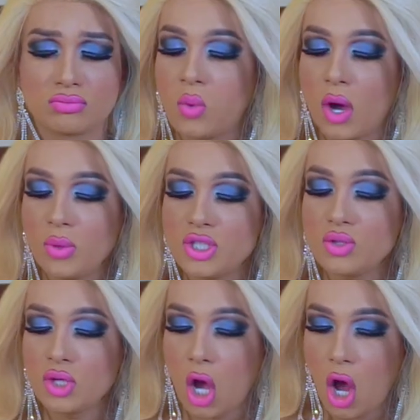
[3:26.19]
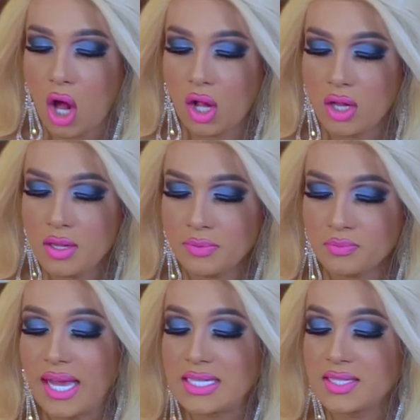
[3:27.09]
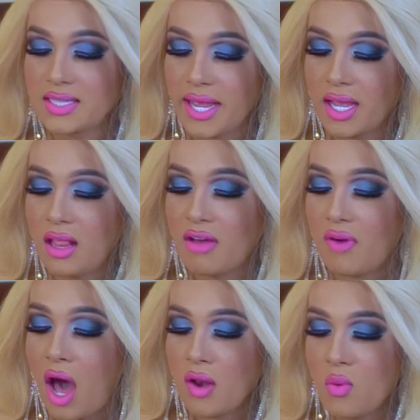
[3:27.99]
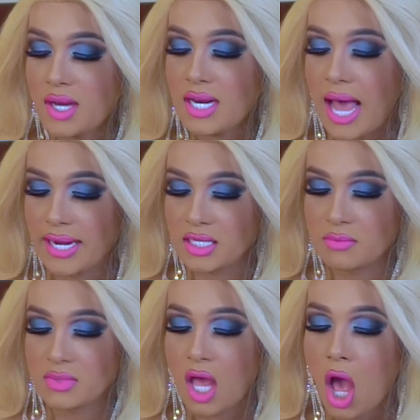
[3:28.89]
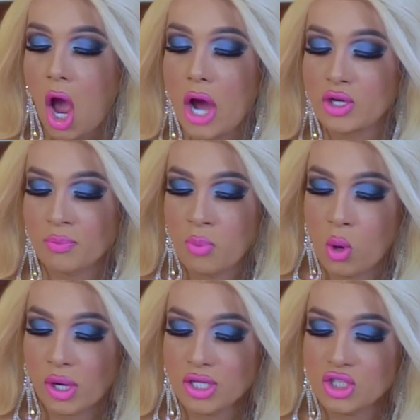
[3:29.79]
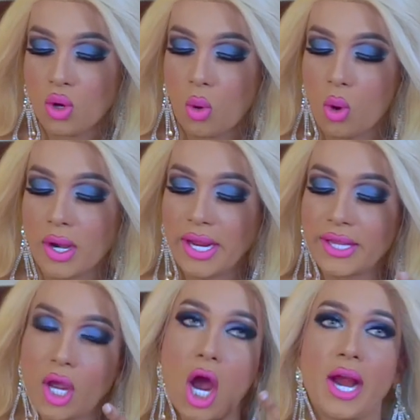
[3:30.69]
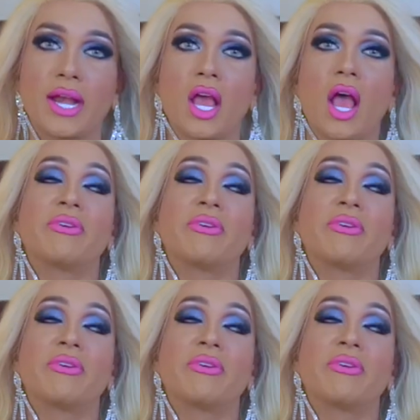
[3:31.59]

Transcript: What would you call a sale of unwanted items on your porch or a yard.